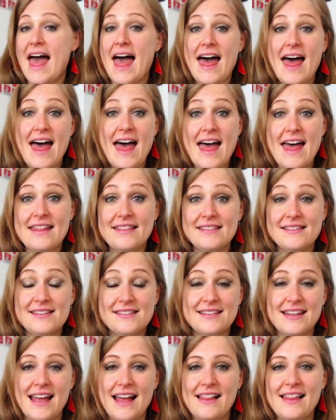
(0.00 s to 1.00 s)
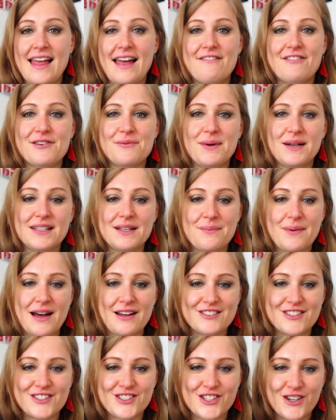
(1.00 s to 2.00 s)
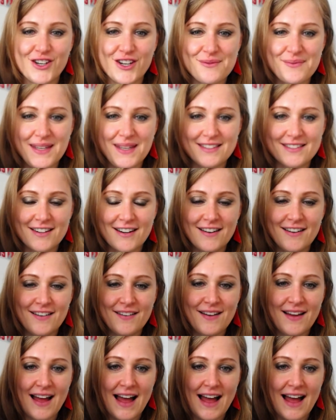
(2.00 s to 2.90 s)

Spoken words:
And tell everybody about the Joyometer.